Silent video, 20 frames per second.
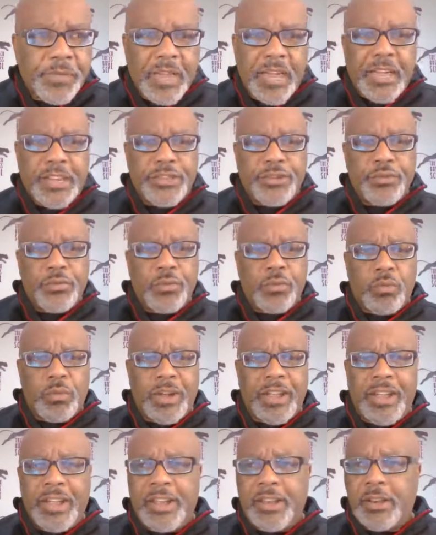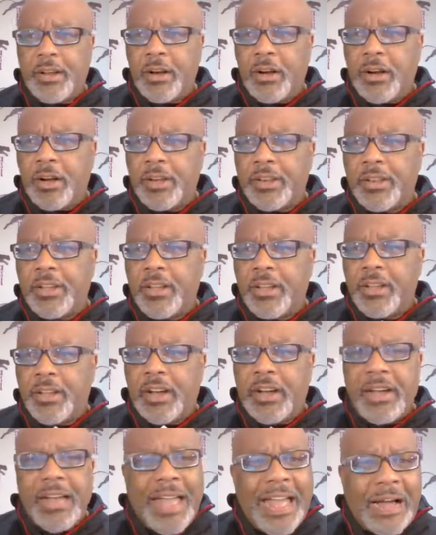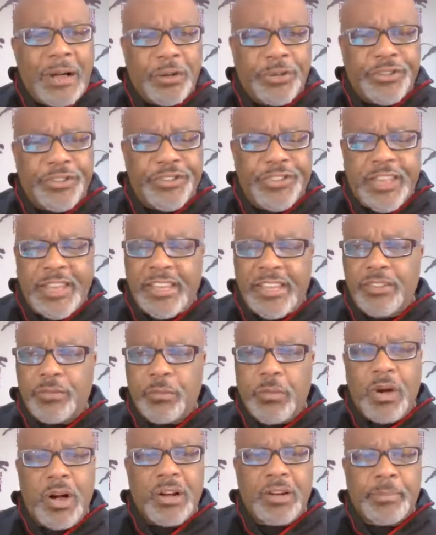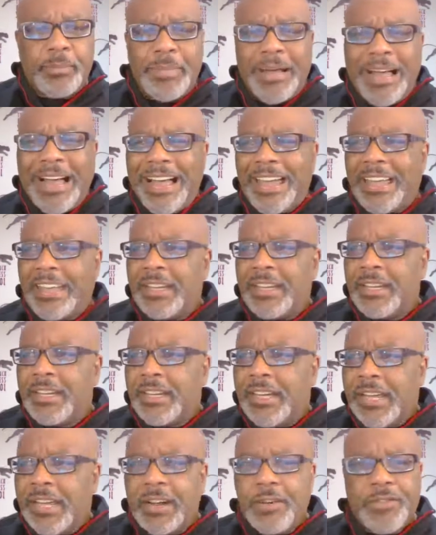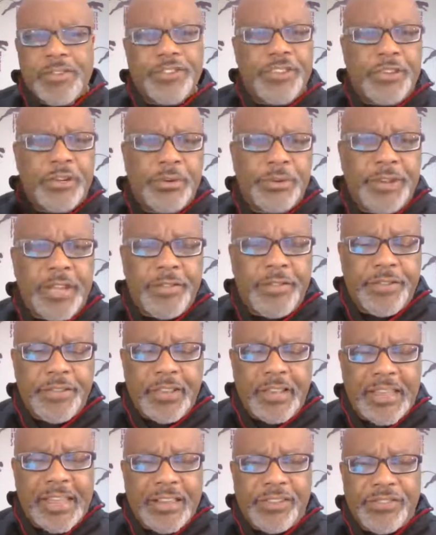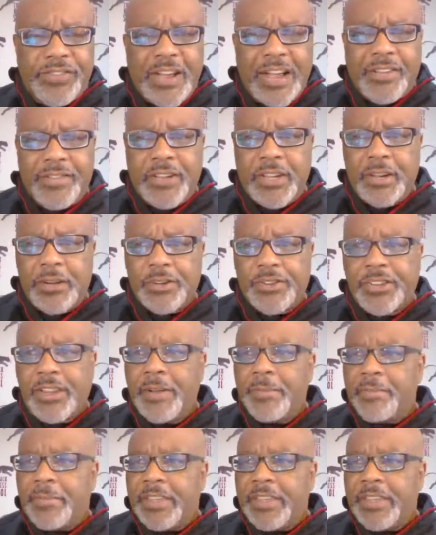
and do a raid on a house that he's walked by every single day for the last 5 years.